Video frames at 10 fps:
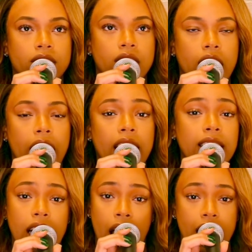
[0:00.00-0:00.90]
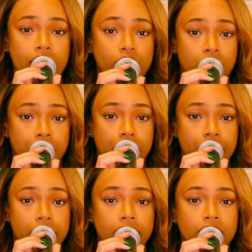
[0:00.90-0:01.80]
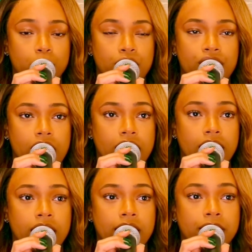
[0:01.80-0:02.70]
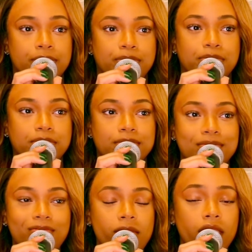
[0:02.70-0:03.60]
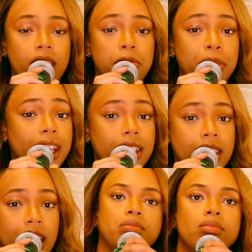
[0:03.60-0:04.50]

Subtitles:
anxieties or fears, which is being seen.